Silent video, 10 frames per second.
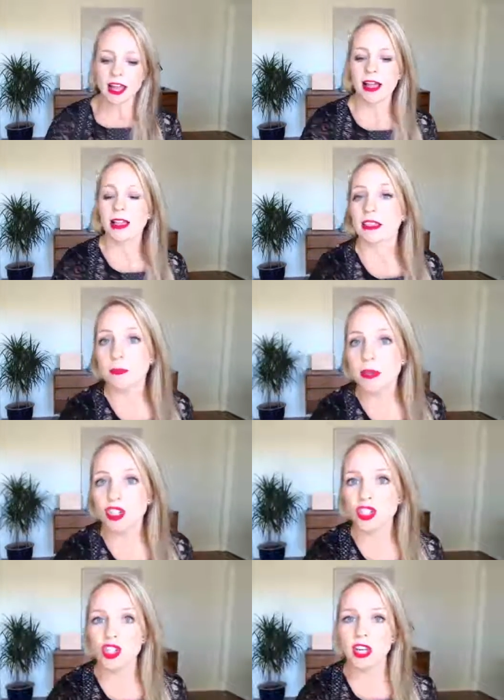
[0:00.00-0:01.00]
Let me just
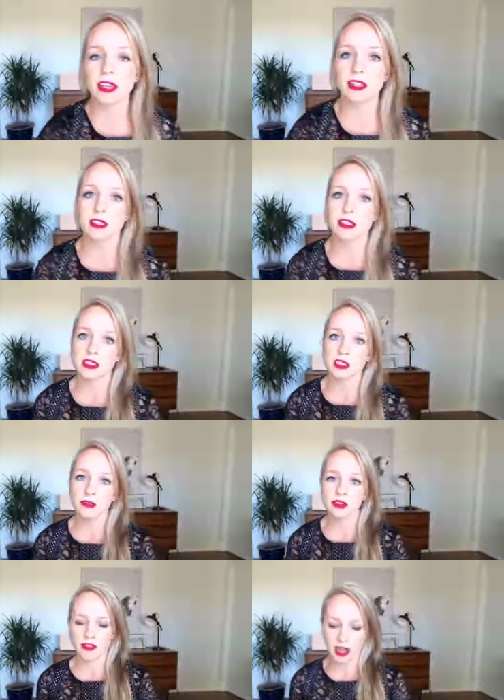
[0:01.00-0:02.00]
check in to see if we've
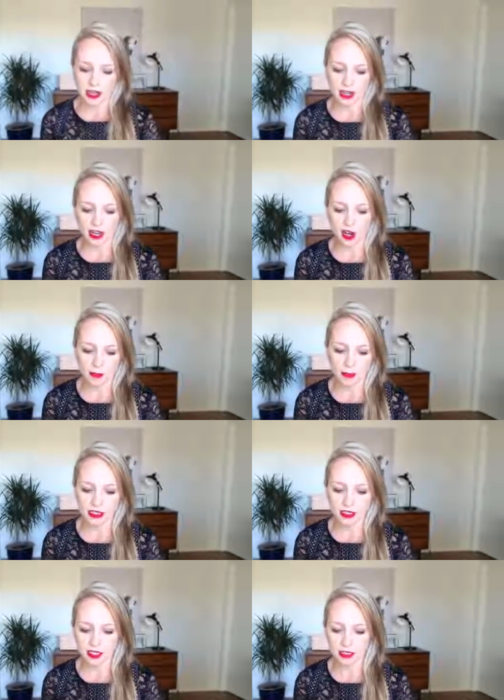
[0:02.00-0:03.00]
had any comments.